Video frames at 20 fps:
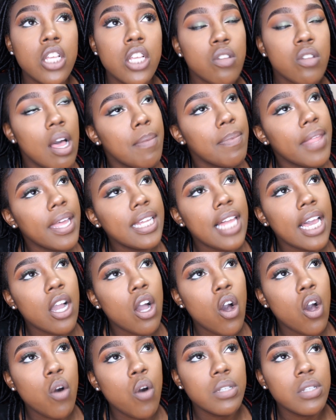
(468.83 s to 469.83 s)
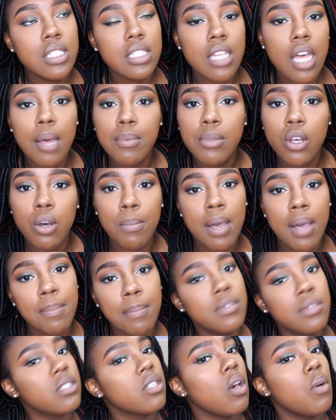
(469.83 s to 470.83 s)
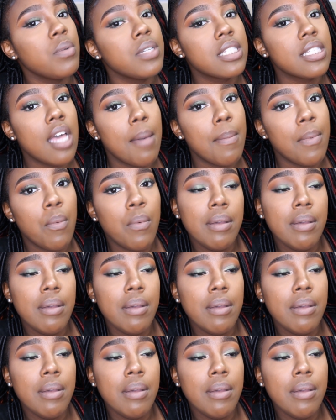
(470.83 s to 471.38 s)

So they like, oh, what's up? Little mama was like, what's up?